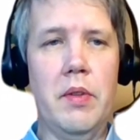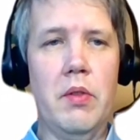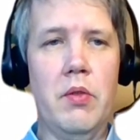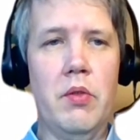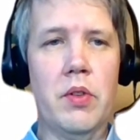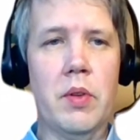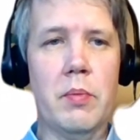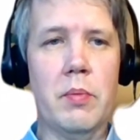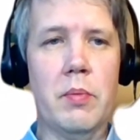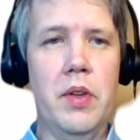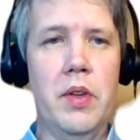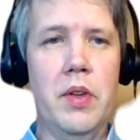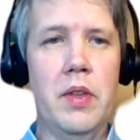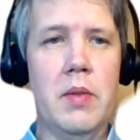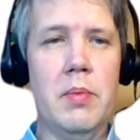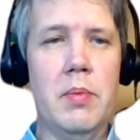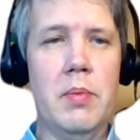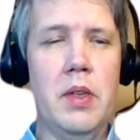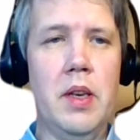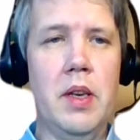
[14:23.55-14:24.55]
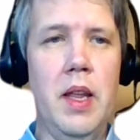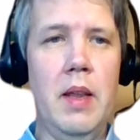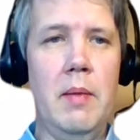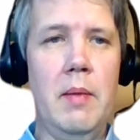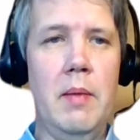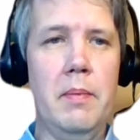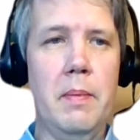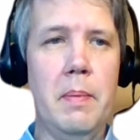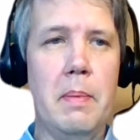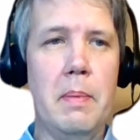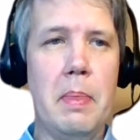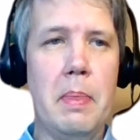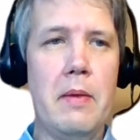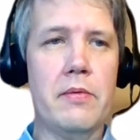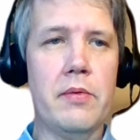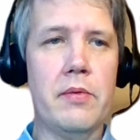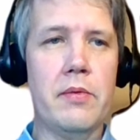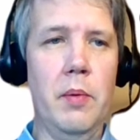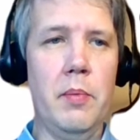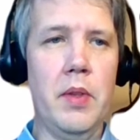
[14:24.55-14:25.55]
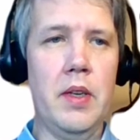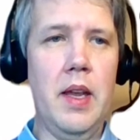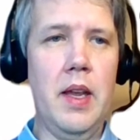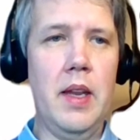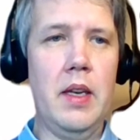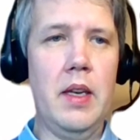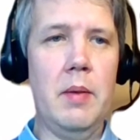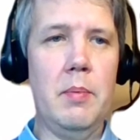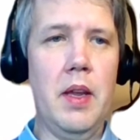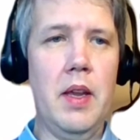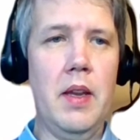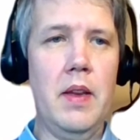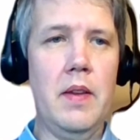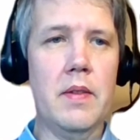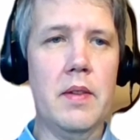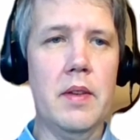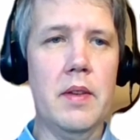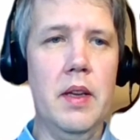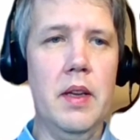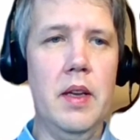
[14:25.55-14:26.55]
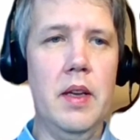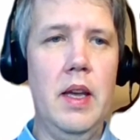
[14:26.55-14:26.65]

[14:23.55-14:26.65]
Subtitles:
the user principal name from the database.